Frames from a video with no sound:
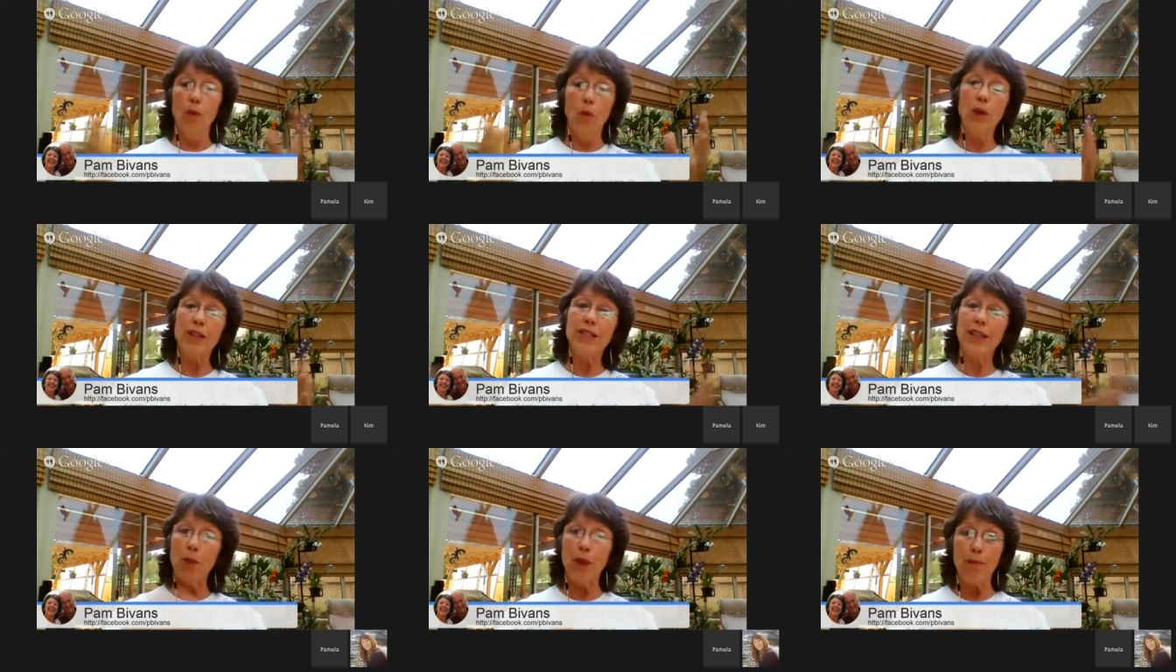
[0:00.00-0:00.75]
once
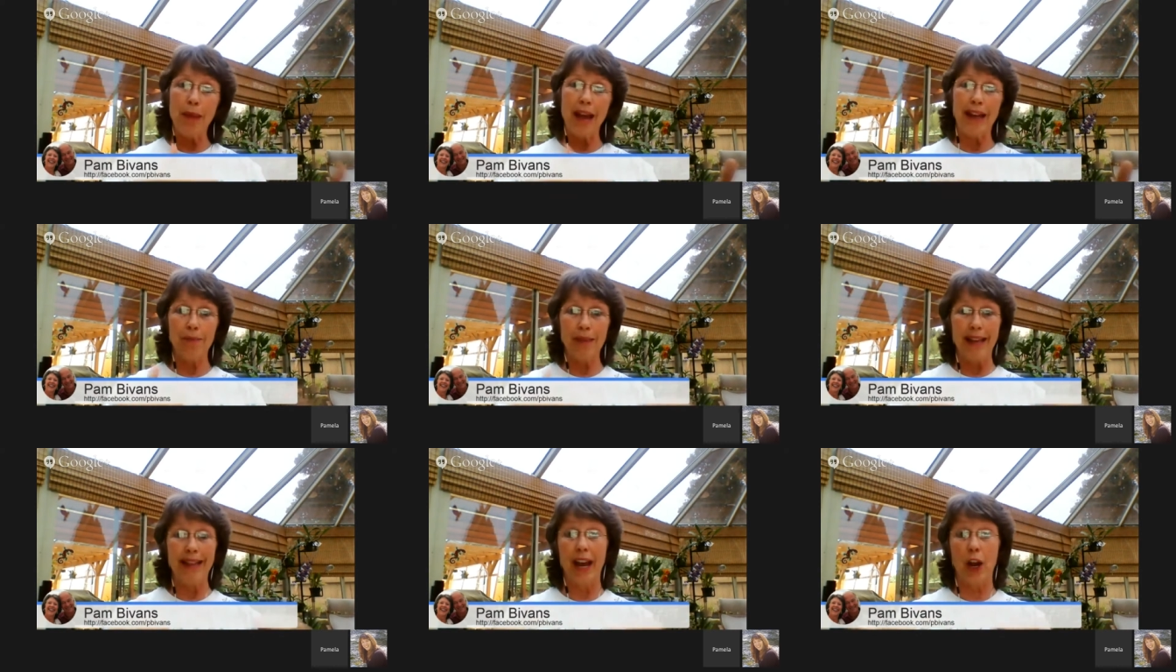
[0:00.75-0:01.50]
he went back and
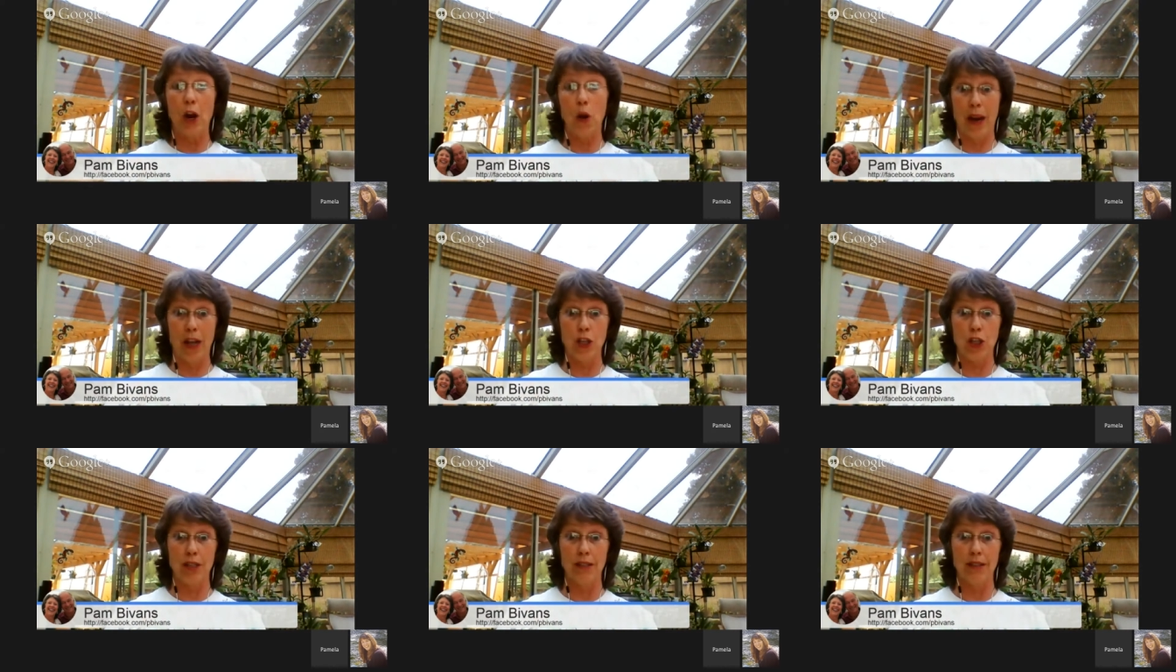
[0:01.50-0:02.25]
made that
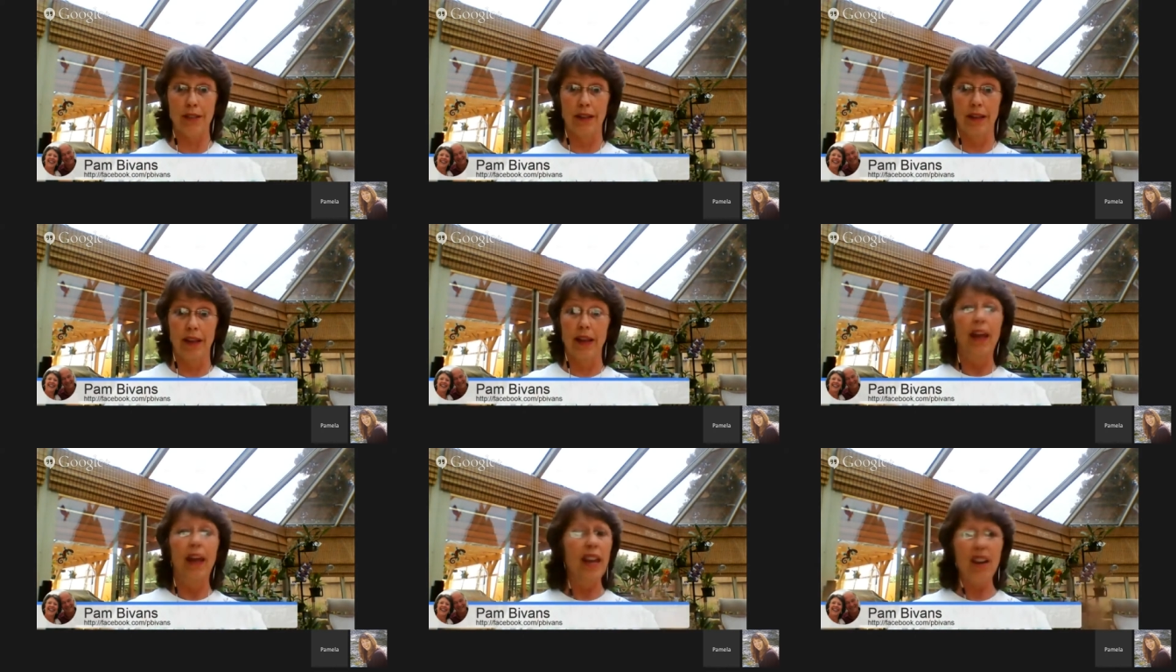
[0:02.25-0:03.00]
correction,
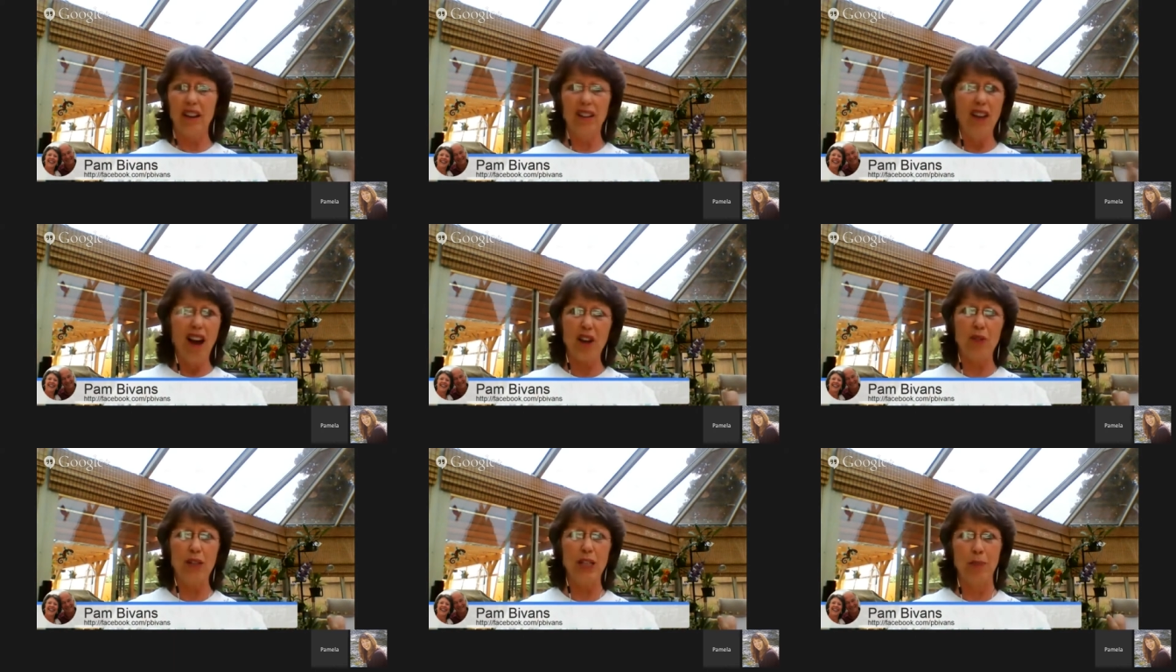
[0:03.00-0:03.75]
he got a lot
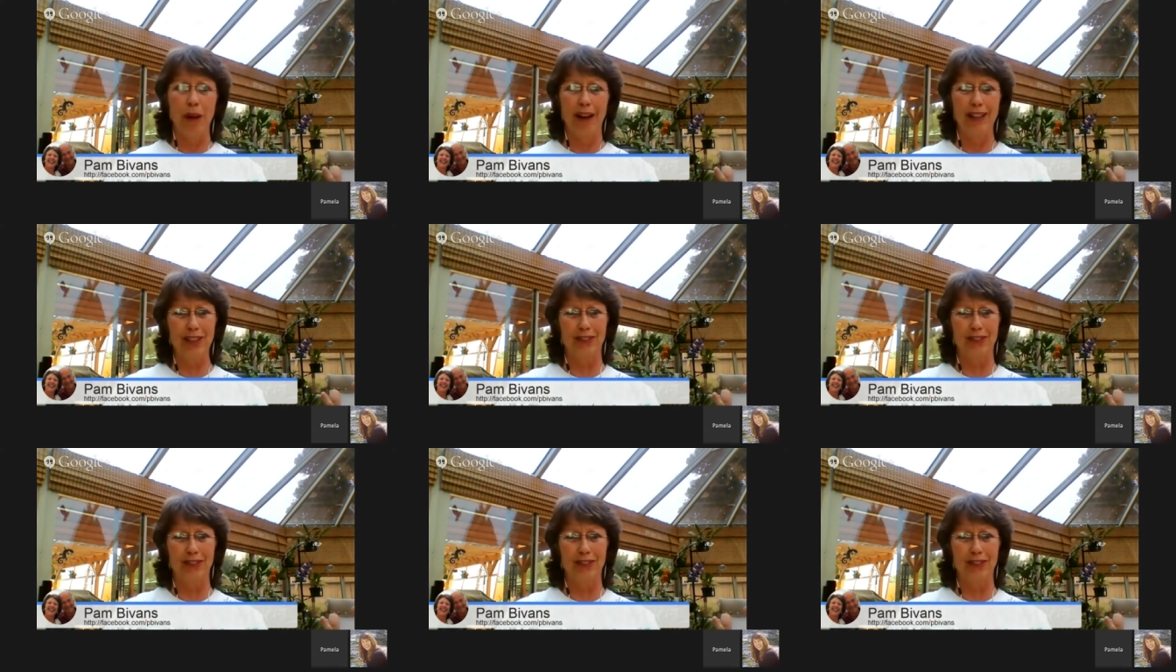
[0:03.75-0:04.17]
of response